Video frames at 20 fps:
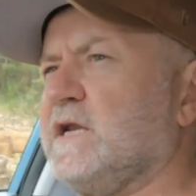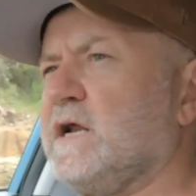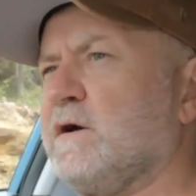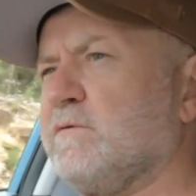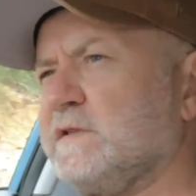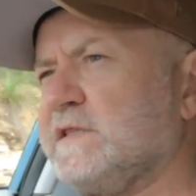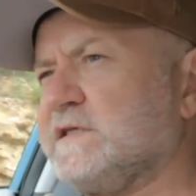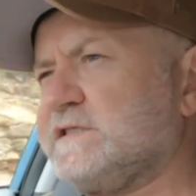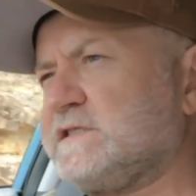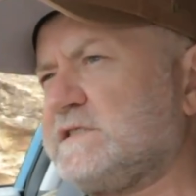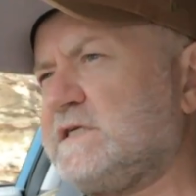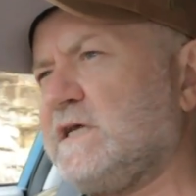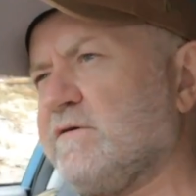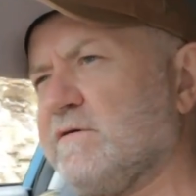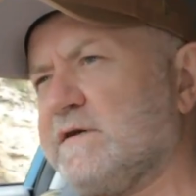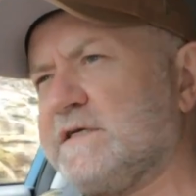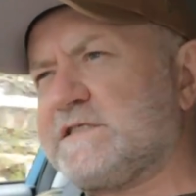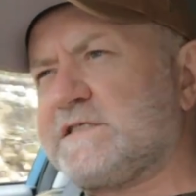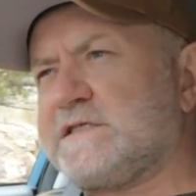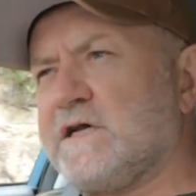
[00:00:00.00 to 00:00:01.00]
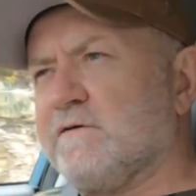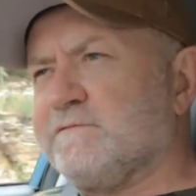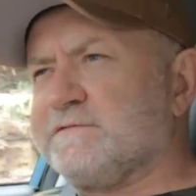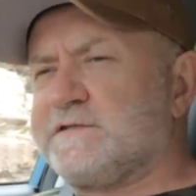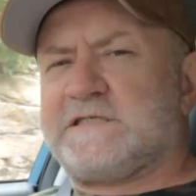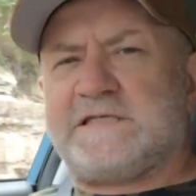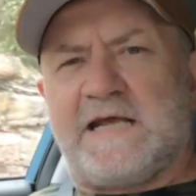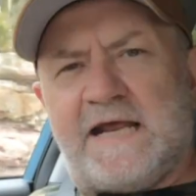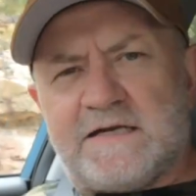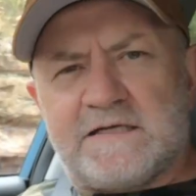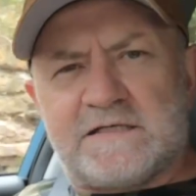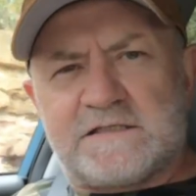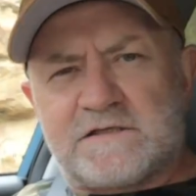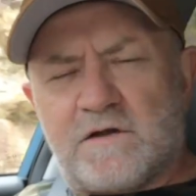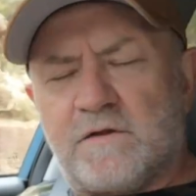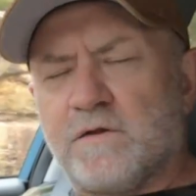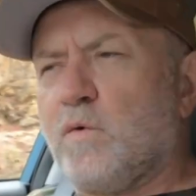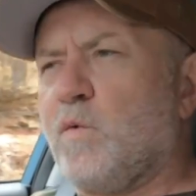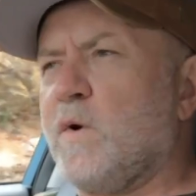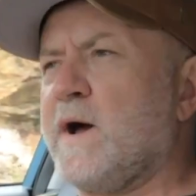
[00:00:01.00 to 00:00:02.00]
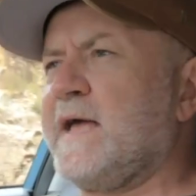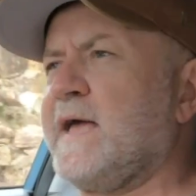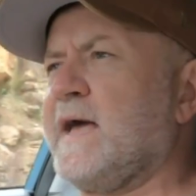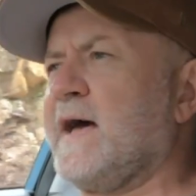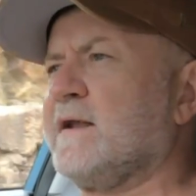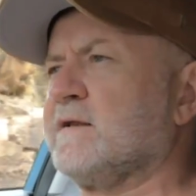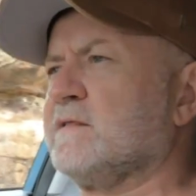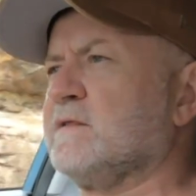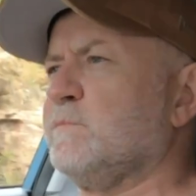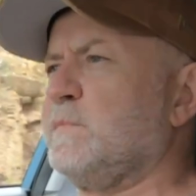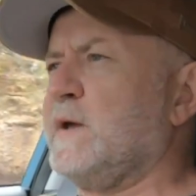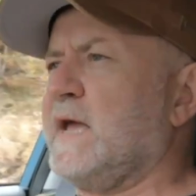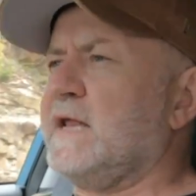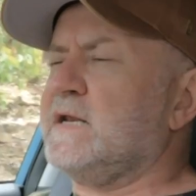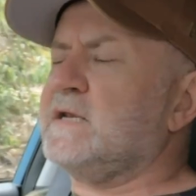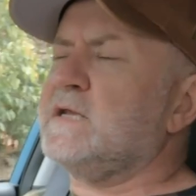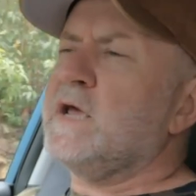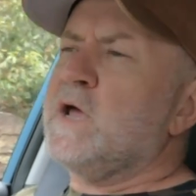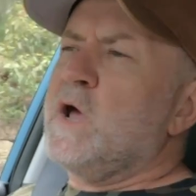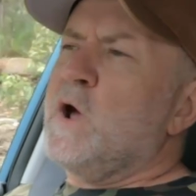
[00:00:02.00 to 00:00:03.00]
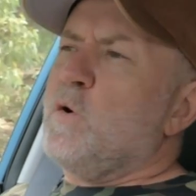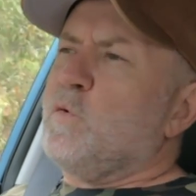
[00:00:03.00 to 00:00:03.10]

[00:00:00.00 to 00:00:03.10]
You know, when the steering self-centers on the way out of the bend,